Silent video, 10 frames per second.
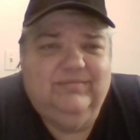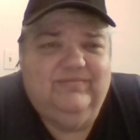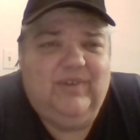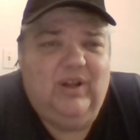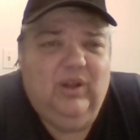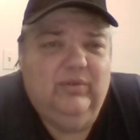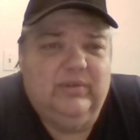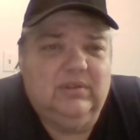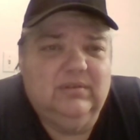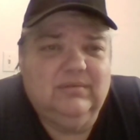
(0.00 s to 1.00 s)
fall
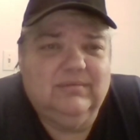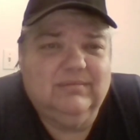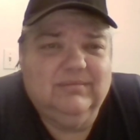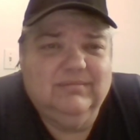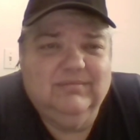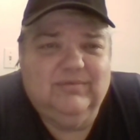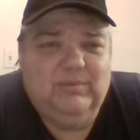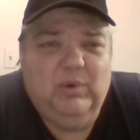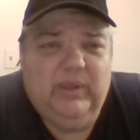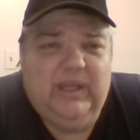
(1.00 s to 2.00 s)
over
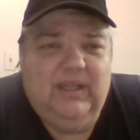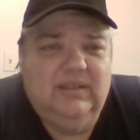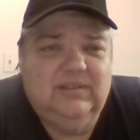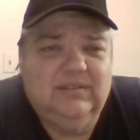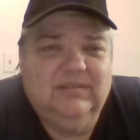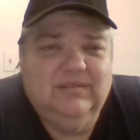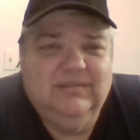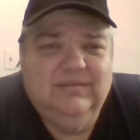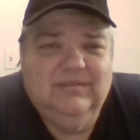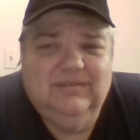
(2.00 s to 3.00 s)
from old age.
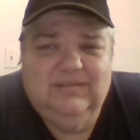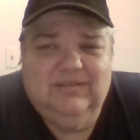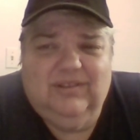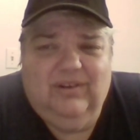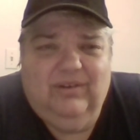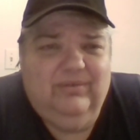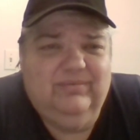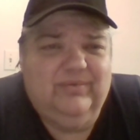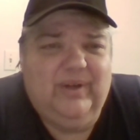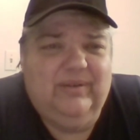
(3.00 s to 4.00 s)
They're all
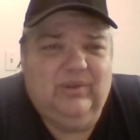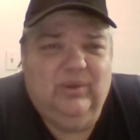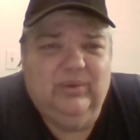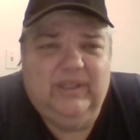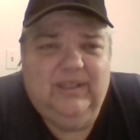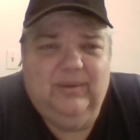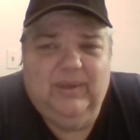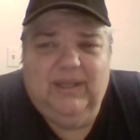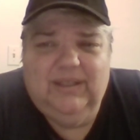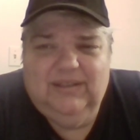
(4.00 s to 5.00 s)
forever old
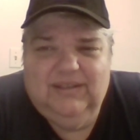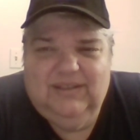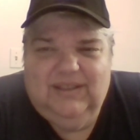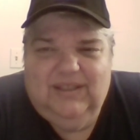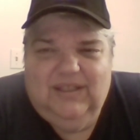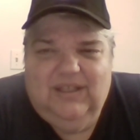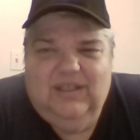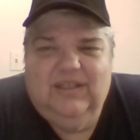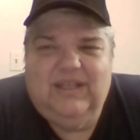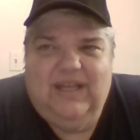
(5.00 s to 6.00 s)
anyway.
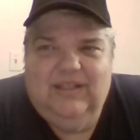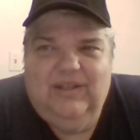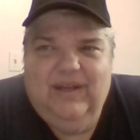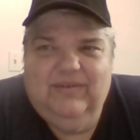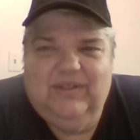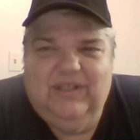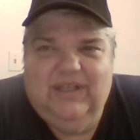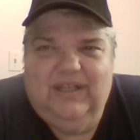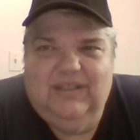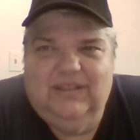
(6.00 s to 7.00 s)
Kaylee, you have a good
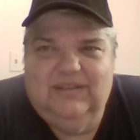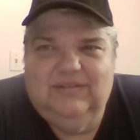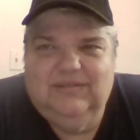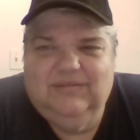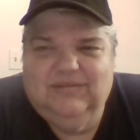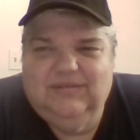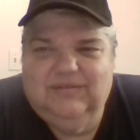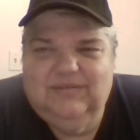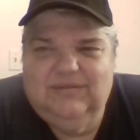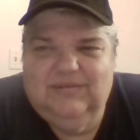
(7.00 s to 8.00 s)
night, hon.
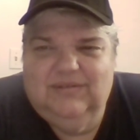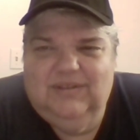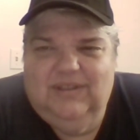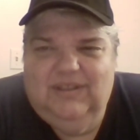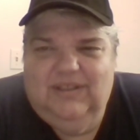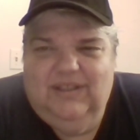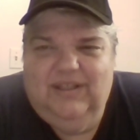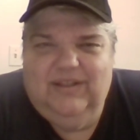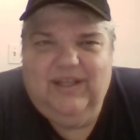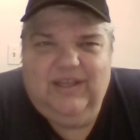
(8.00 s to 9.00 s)

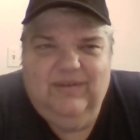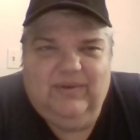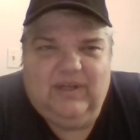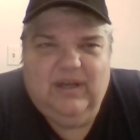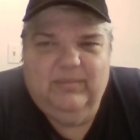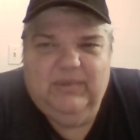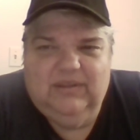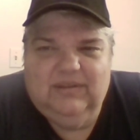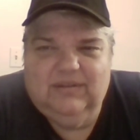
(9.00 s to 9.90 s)
And thank you for coming.